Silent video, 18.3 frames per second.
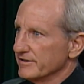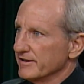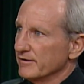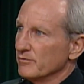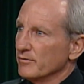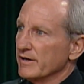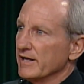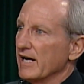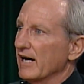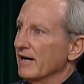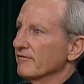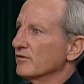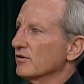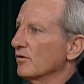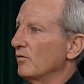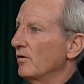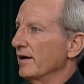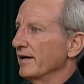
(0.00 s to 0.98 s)
and we have
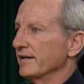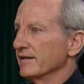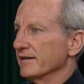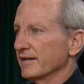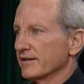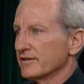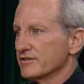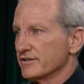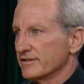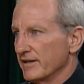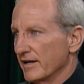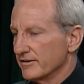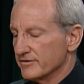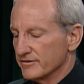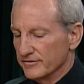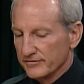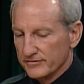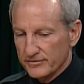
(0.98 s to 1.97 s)
quite an
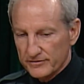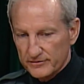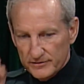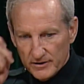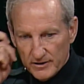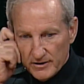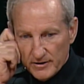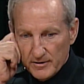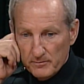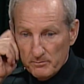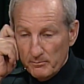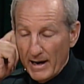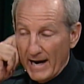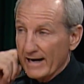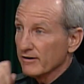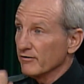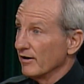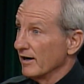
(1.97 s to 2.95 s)
extensive
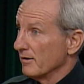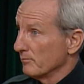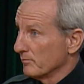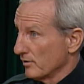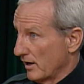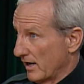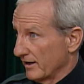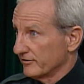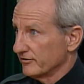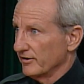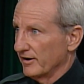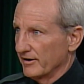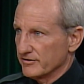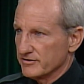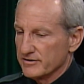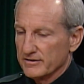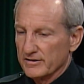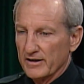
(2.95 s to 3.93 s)
background
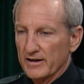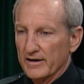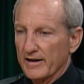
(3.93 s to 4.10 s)
process,